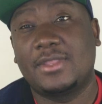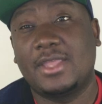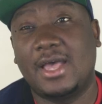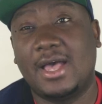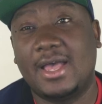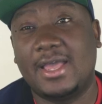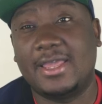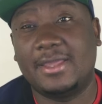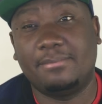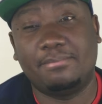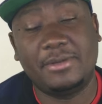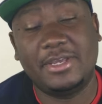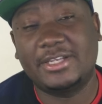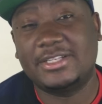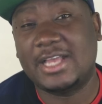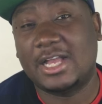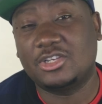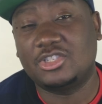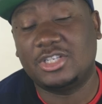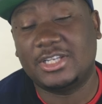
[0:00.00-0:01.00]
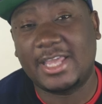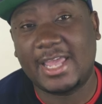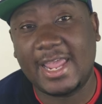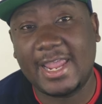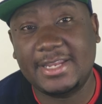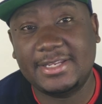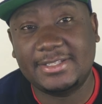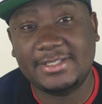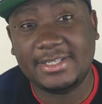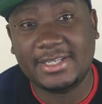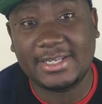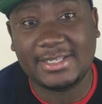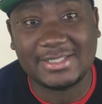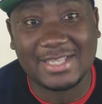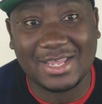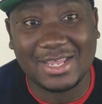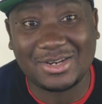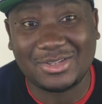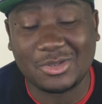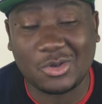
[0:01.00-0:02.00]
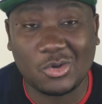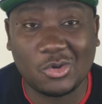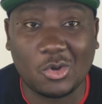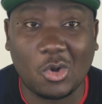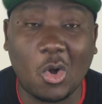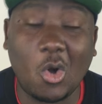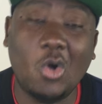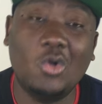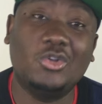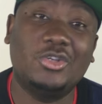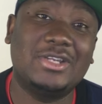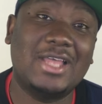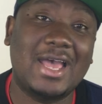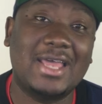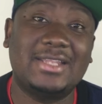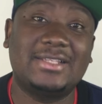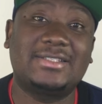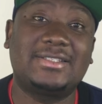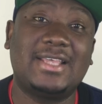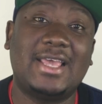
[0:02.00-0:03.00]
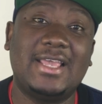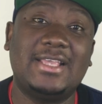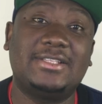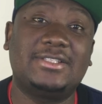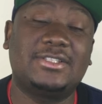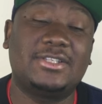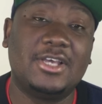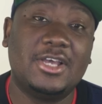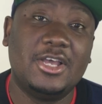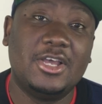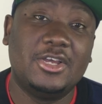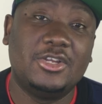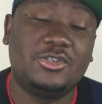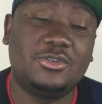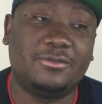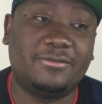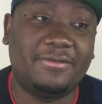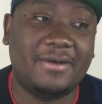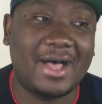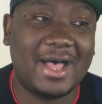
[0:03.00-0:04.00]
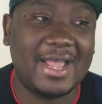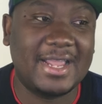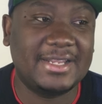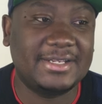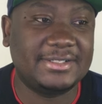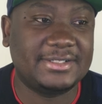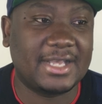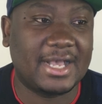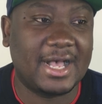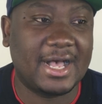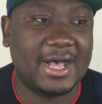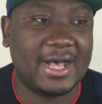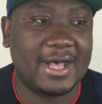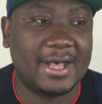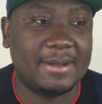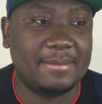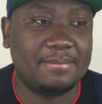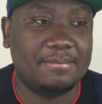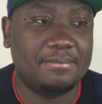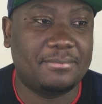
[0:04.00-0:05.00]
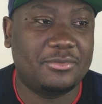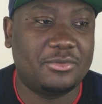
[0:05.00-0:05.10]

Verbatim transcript: Uh, he picked actually eight cities out of the whole United States to find uh,